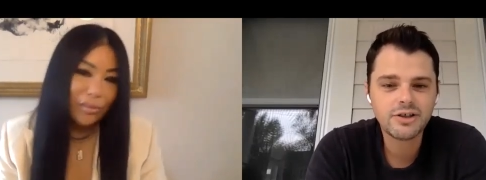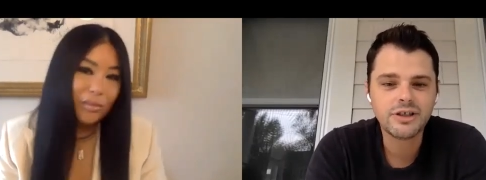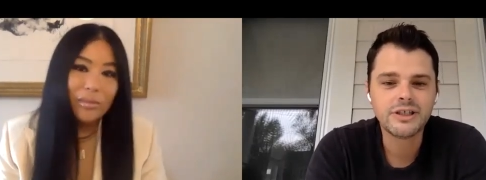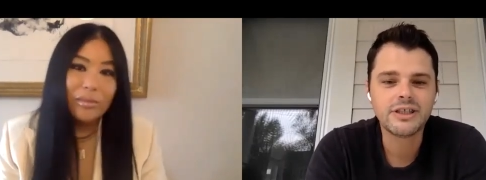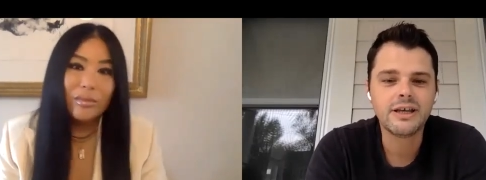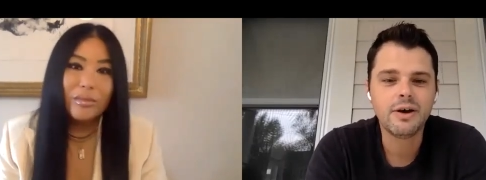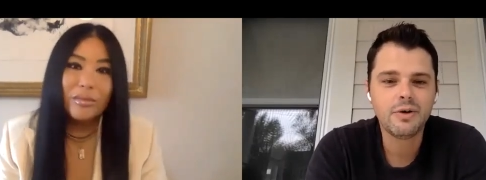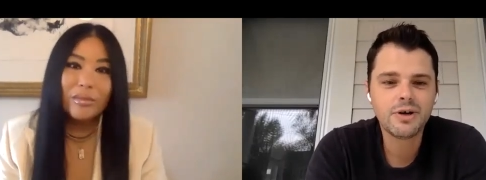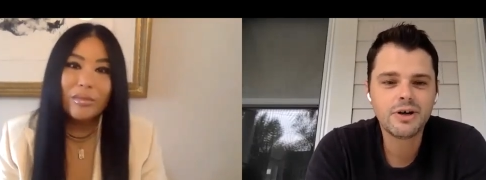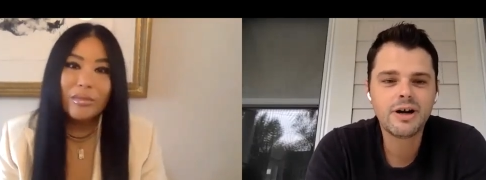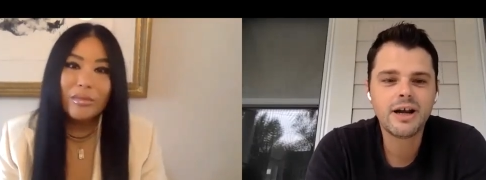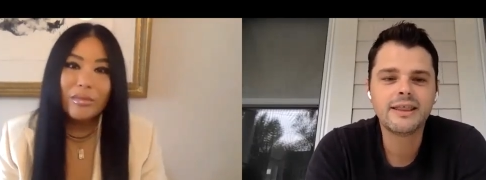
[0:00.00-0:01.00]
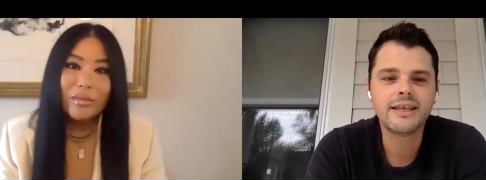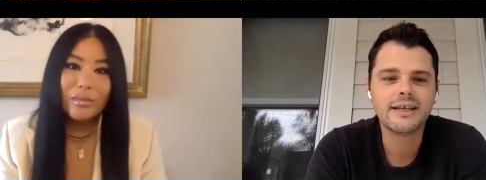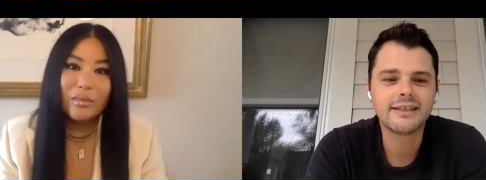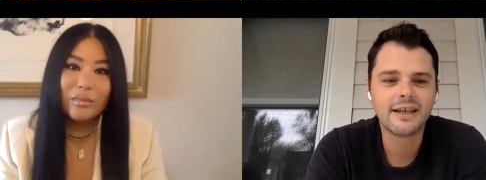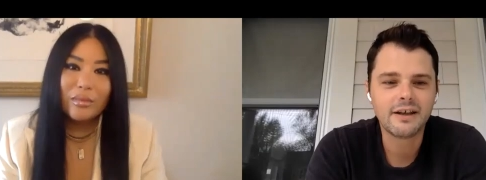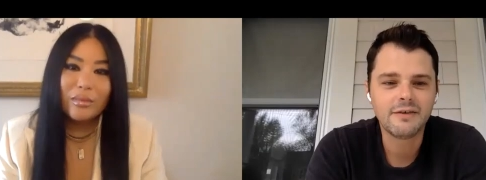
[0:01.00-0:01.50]
Speaker 1: She is the owner and the
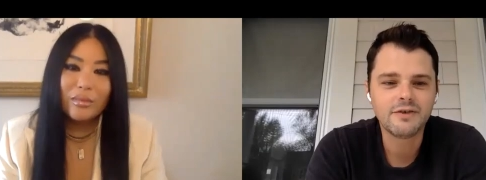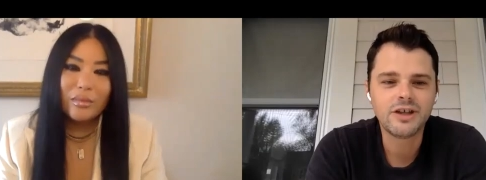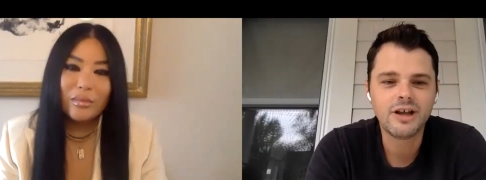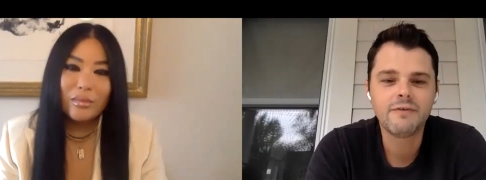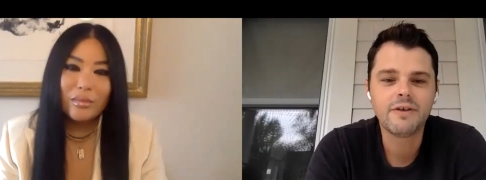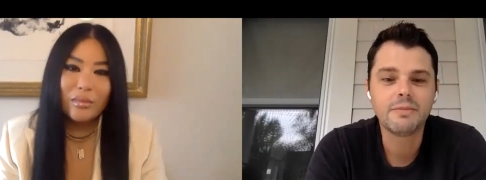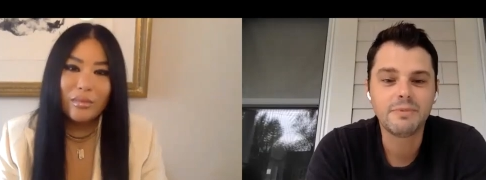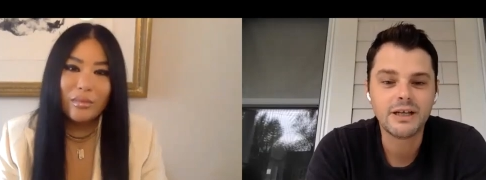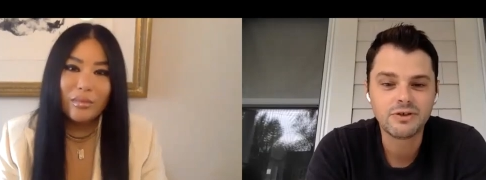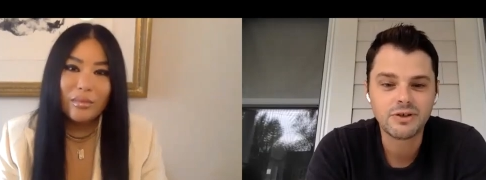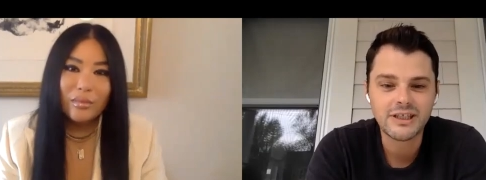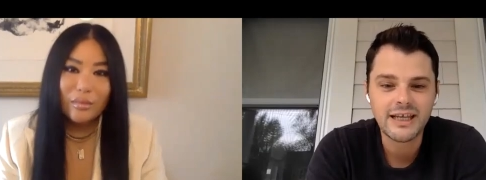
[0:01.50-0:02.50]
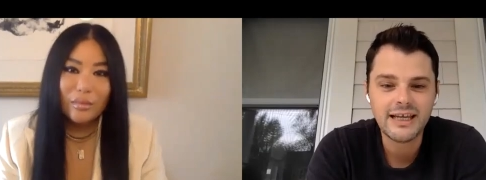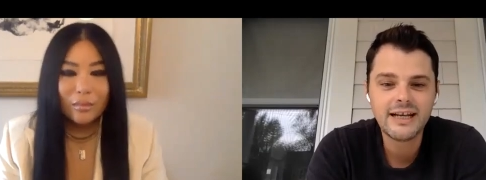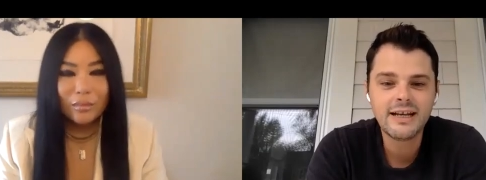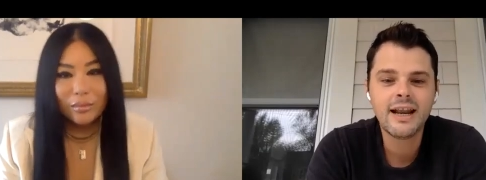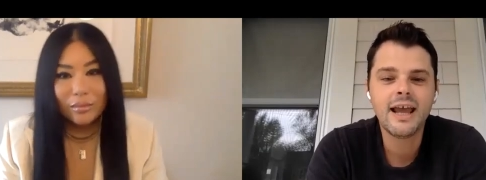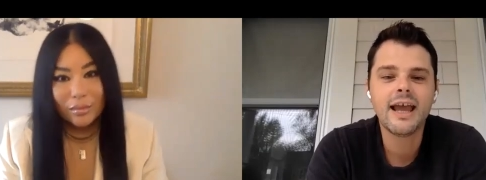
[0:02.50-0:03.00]
executive chef at the Beatrice
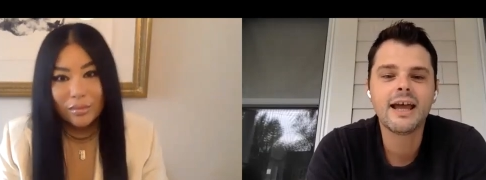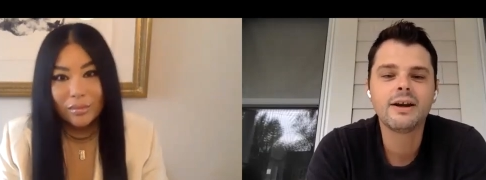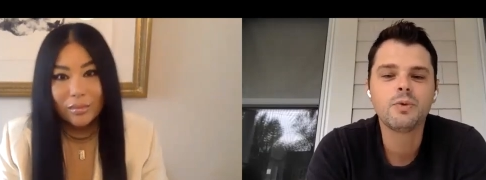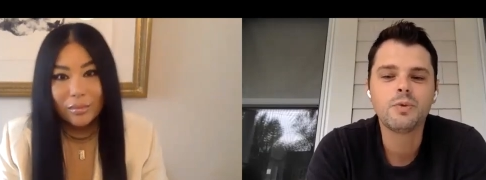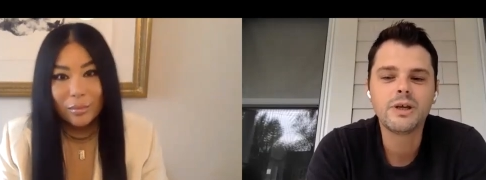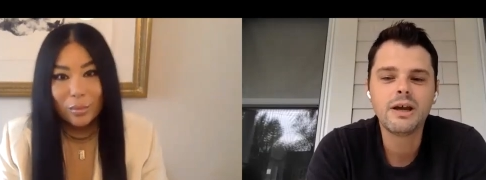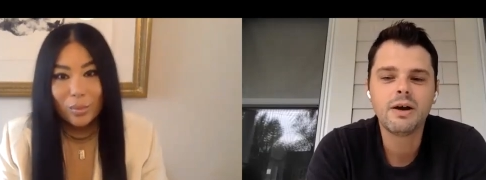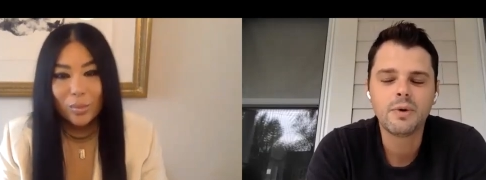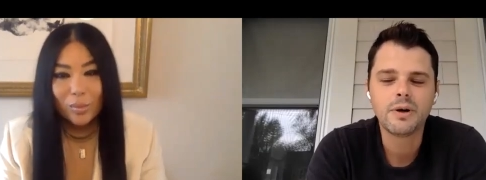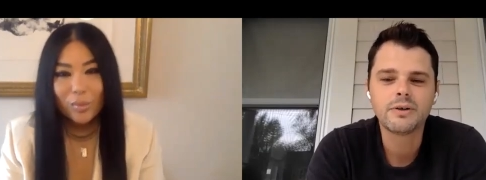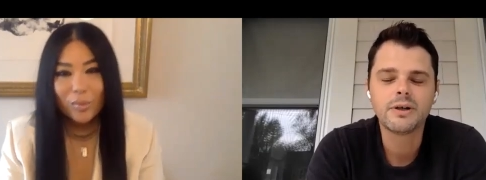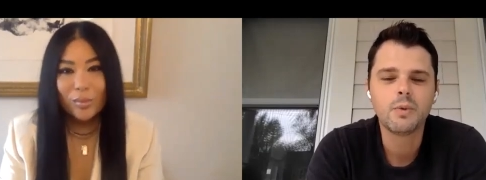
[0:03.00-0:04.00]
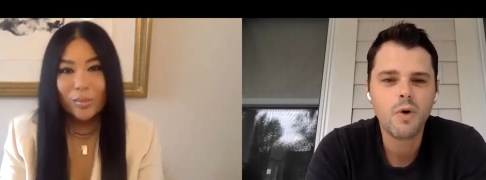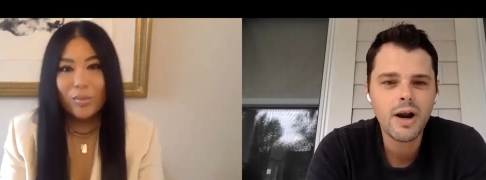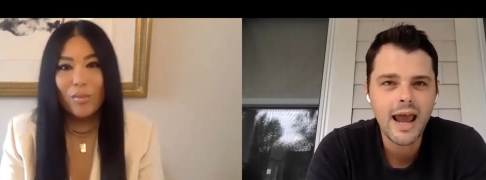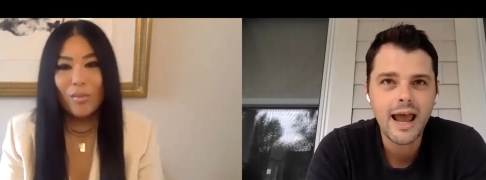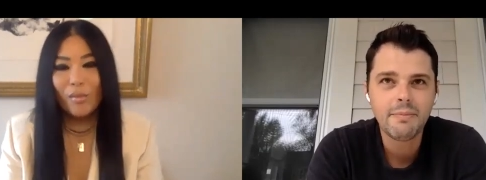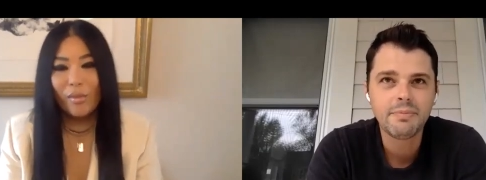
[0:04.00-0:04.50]
Inn, and we are wondering
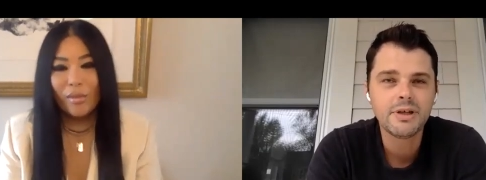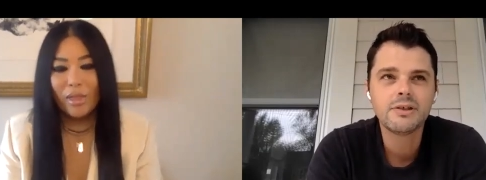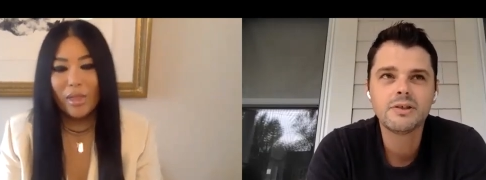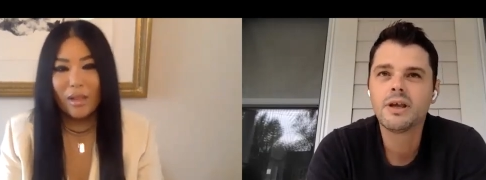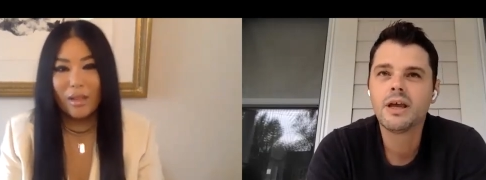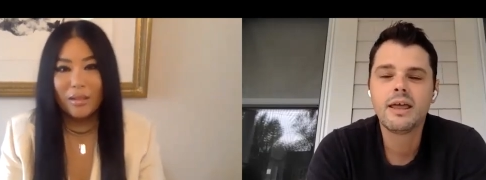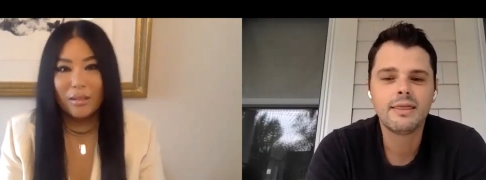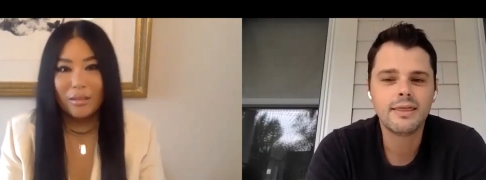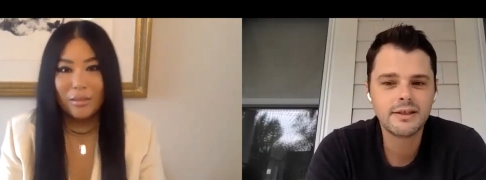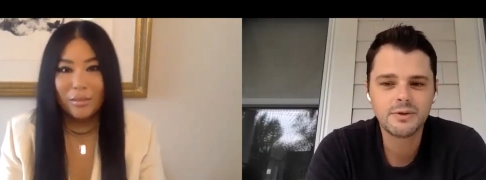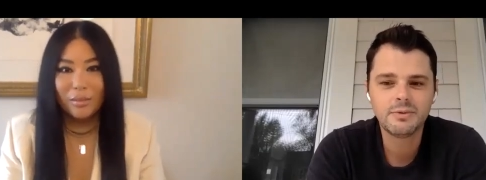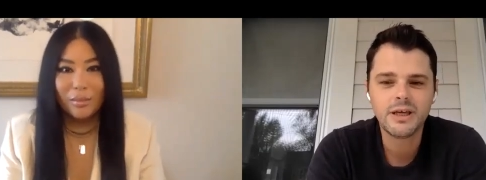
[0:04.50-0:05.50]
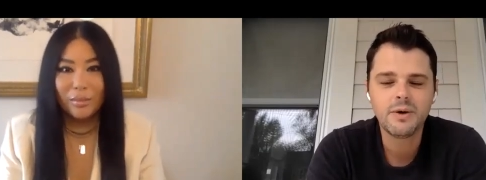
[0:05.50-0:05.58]
what happens this